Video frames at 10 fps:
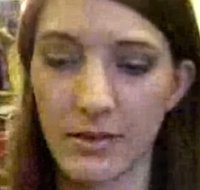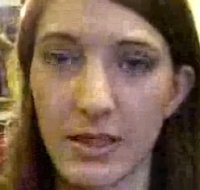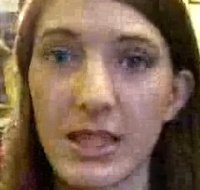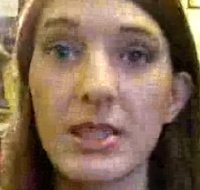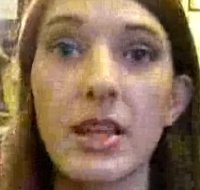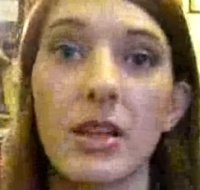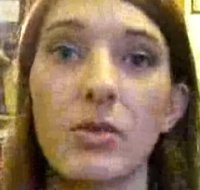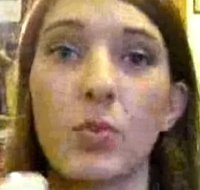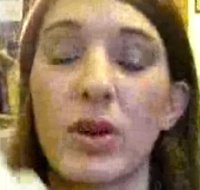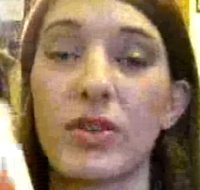this is
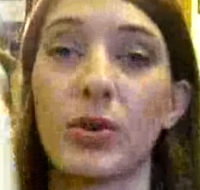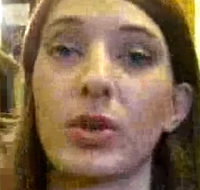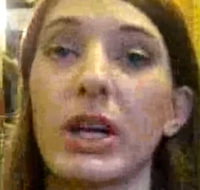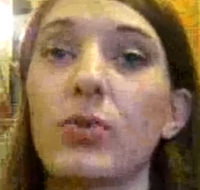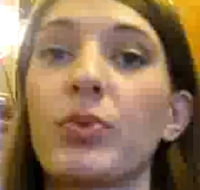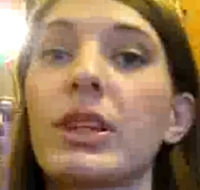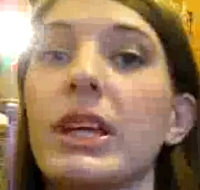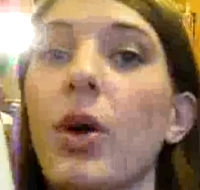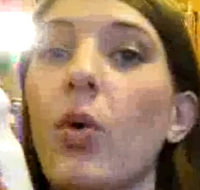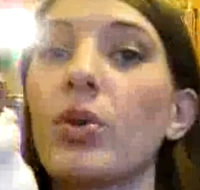one of their like
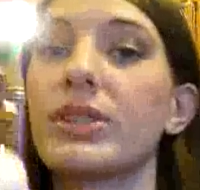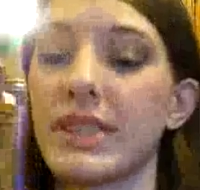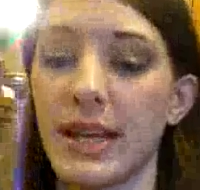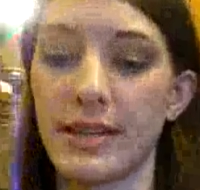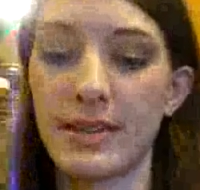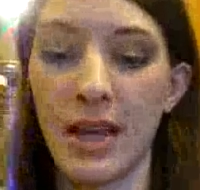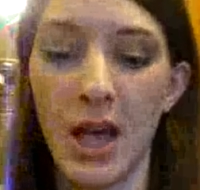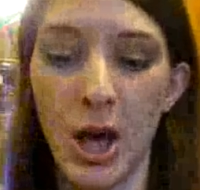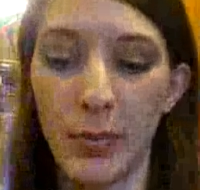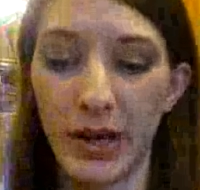really old scents,
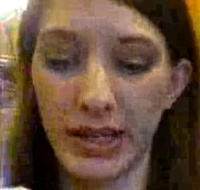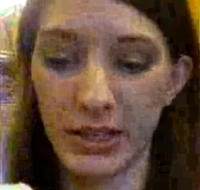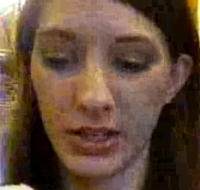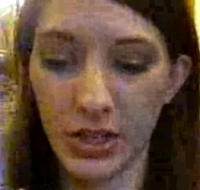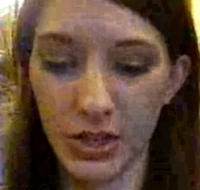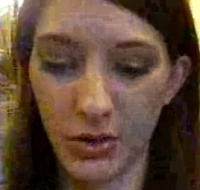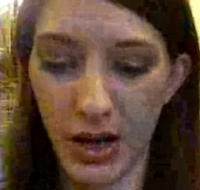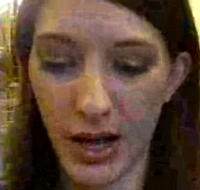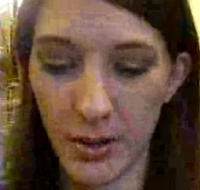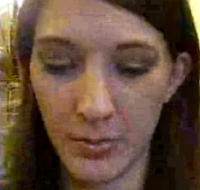but it's
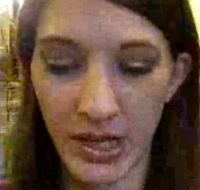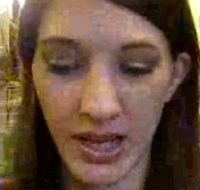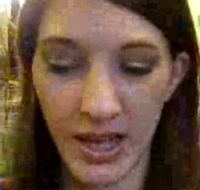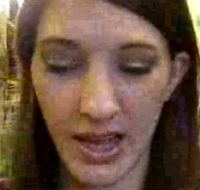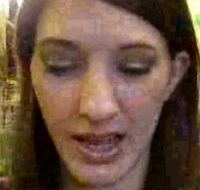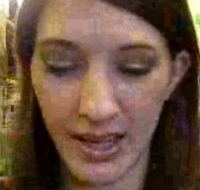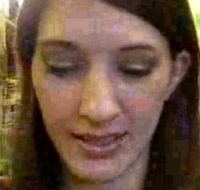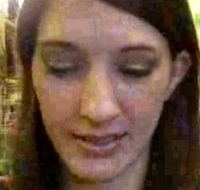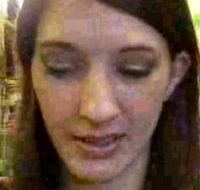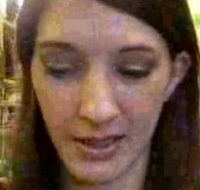described
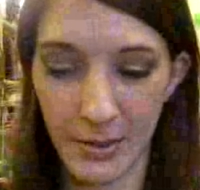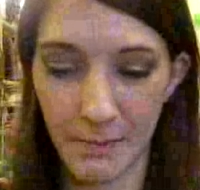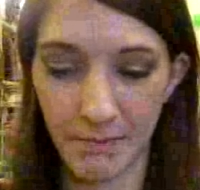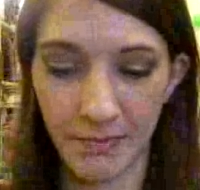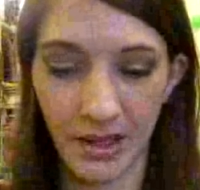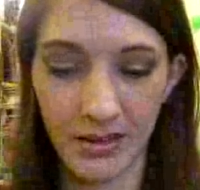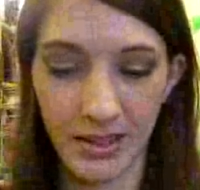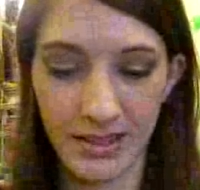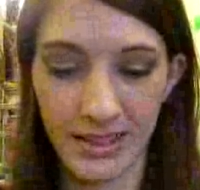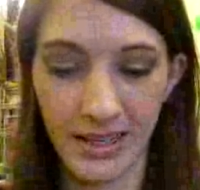as
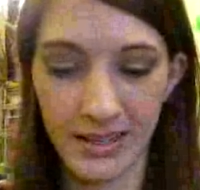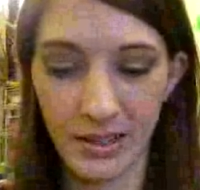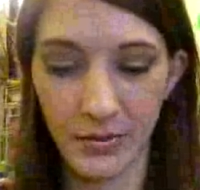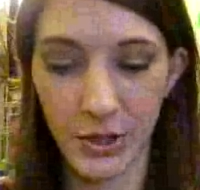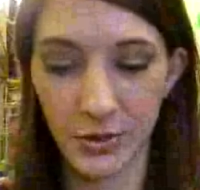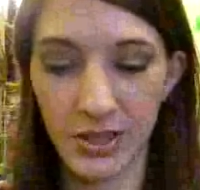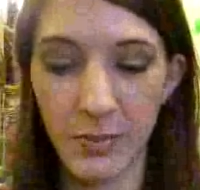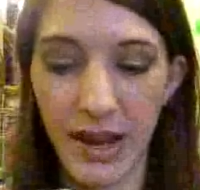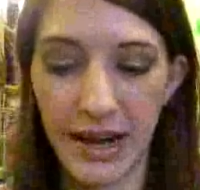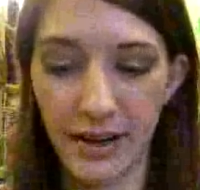the scents of juicy
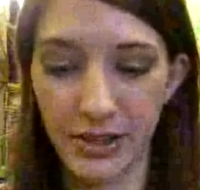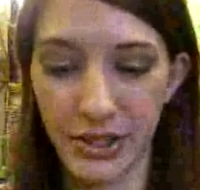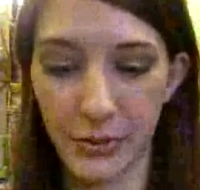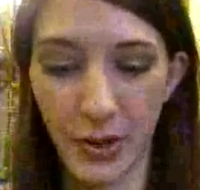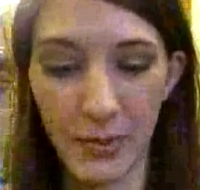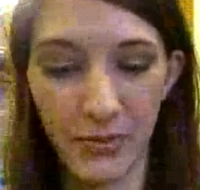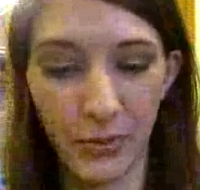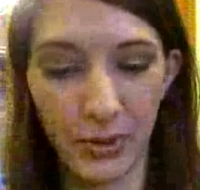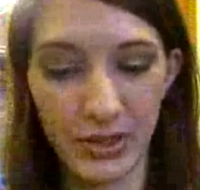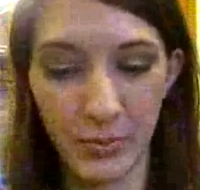pears and ripe
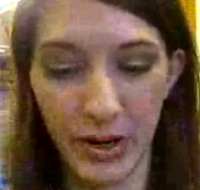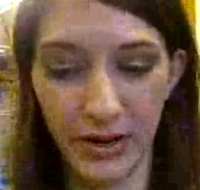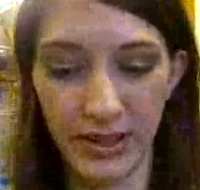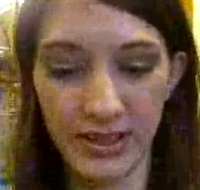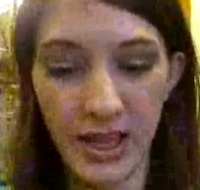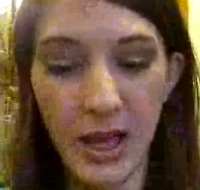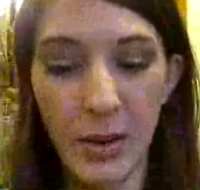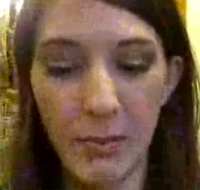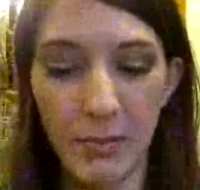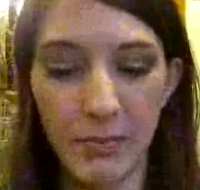forest berries
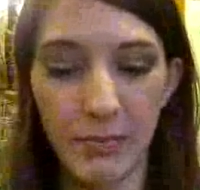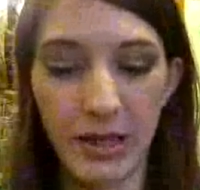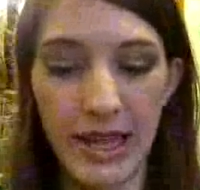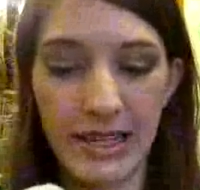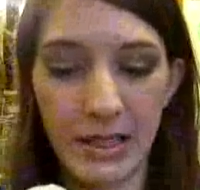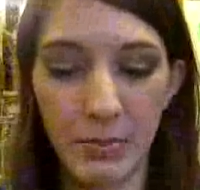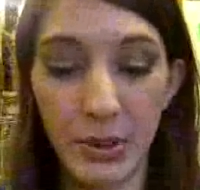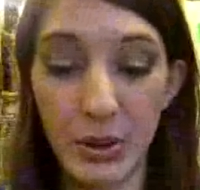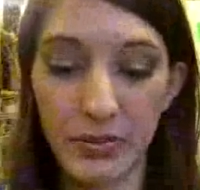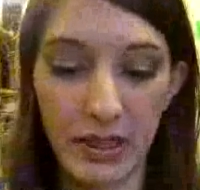blended
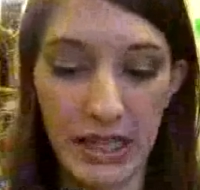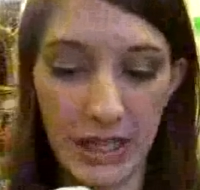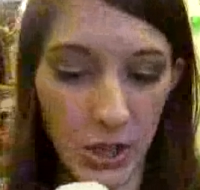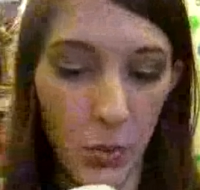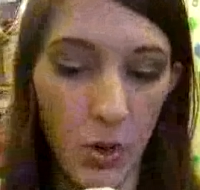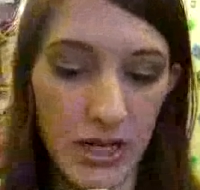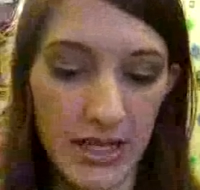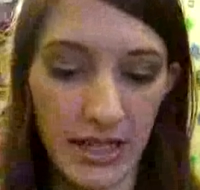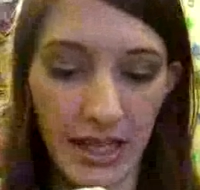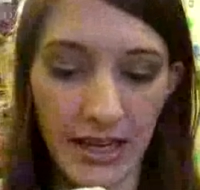beautifully into one
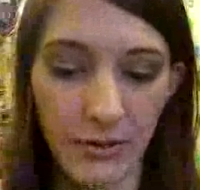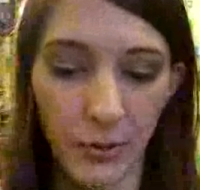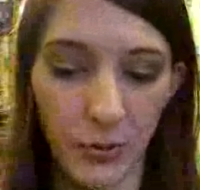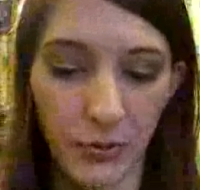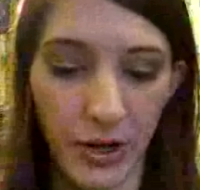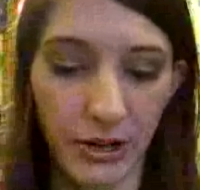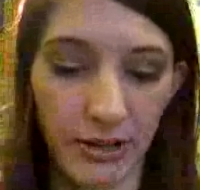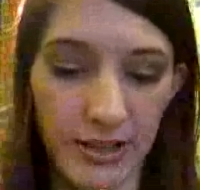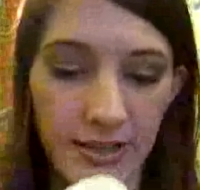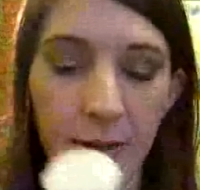delightful
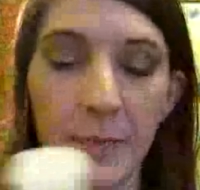fragrance.